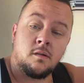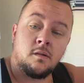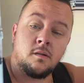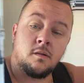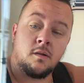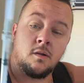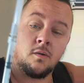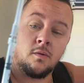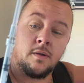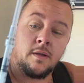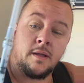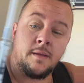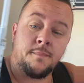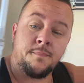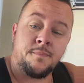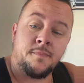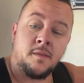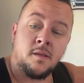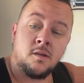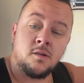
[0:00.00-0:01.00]
Okay,
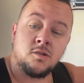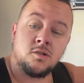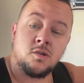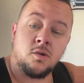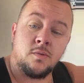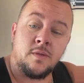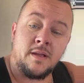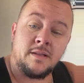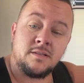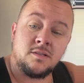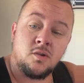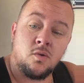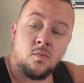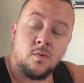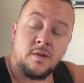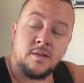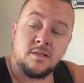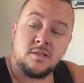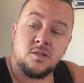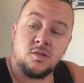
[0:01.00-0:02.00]
so that's
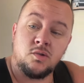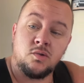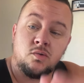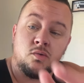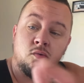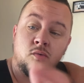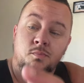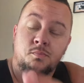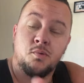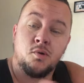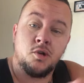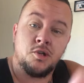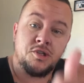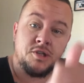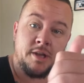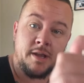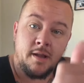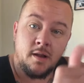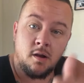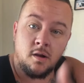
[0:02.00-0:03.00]
going to push
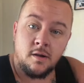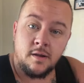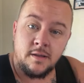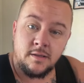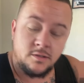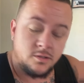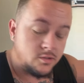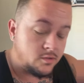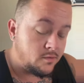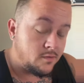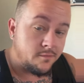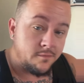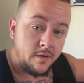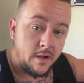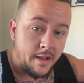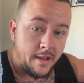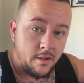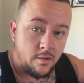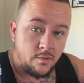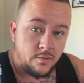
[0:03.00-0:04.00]
air into the
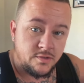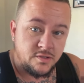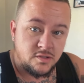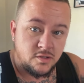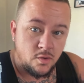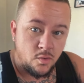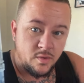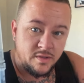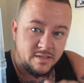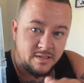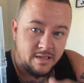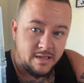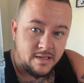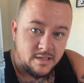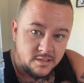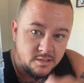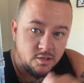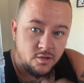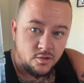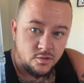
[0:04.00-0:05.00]
vial so it's
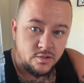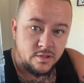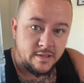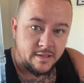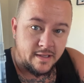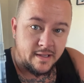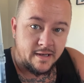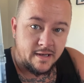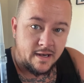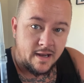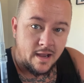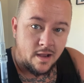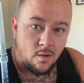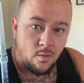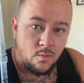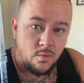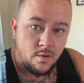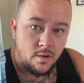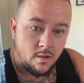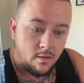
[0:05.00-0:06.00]
easier to get it out
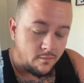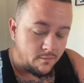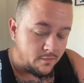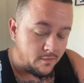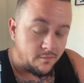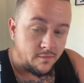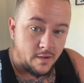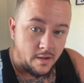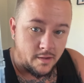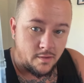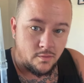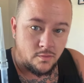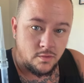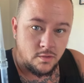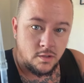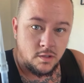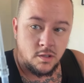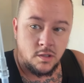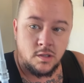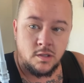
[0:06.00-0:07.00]
of the vial.
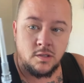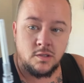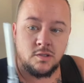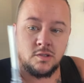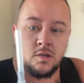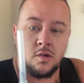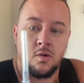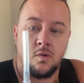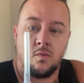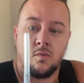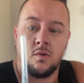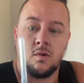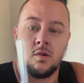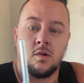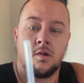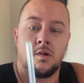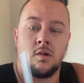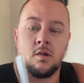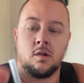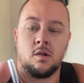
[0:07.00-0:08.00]
So
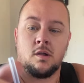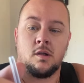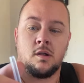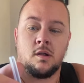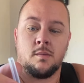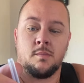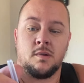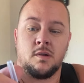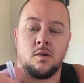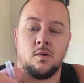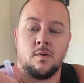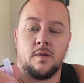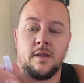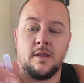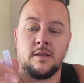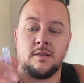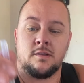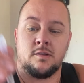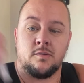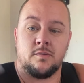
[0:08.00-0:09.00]
I'm gonna go ahead
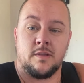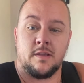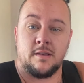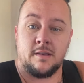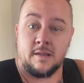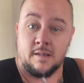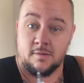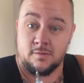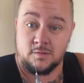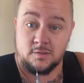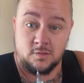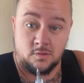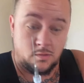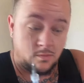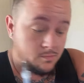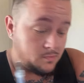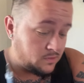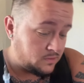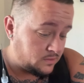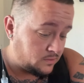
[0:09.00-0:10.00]
and do that now. So I'm
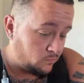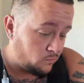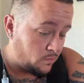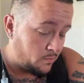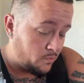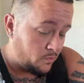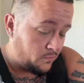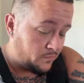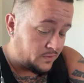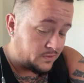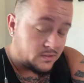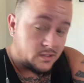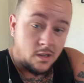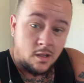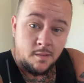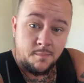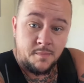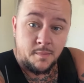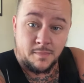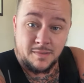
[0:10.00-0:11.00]
gonna remove the
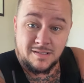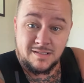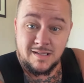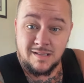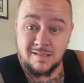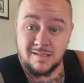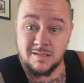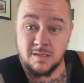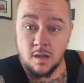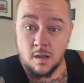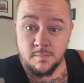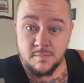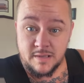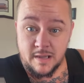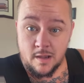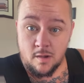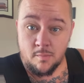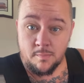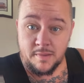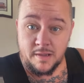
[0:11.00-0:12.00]
top. I'm gonna set the top
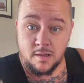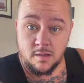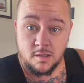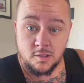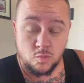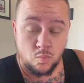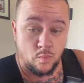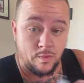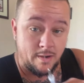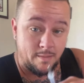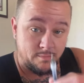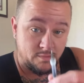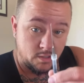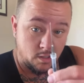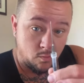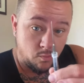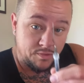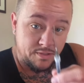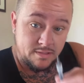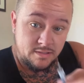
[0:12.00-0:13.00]
down because when I'm done
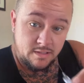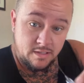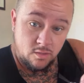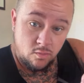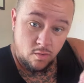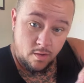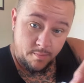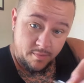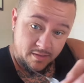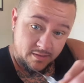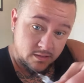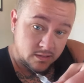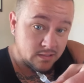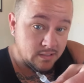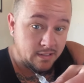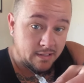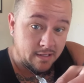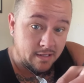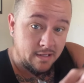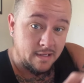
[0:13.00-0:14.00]
with this needle, I'm gonna
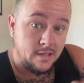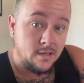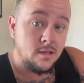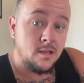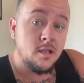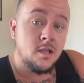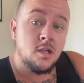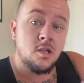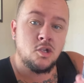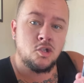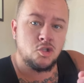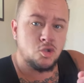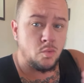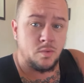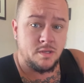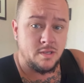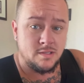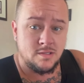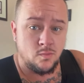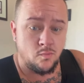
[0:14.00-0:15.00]
stick it in so it
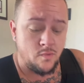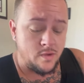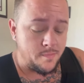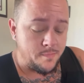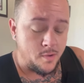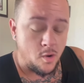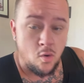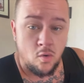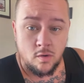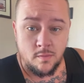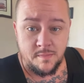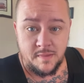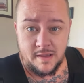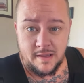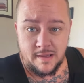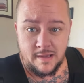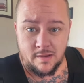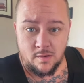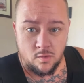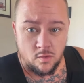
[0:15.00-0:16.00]
doesn't re-poke
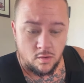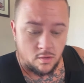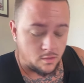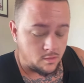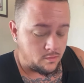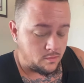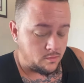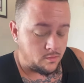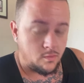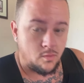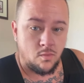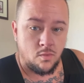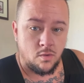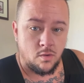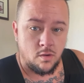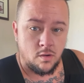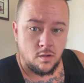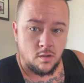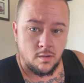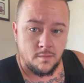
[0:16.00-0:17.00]
me or
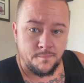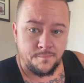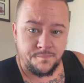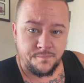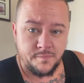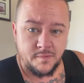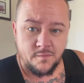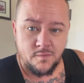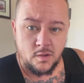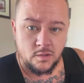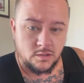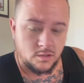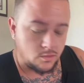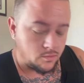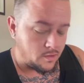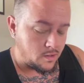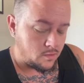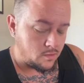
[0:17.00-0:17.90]
fall to the ground